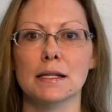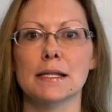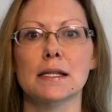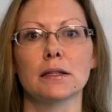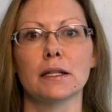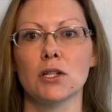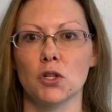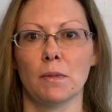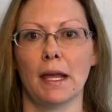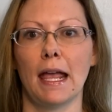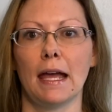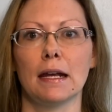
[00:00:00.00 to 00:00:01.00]
the leash
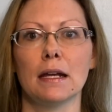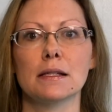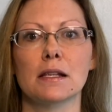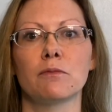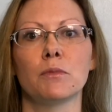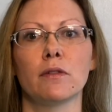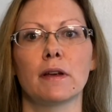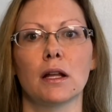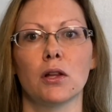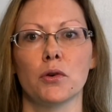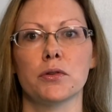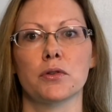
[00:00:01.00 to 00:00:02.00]
mechanics of moving
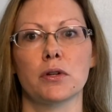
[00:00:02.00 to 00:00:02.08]
closer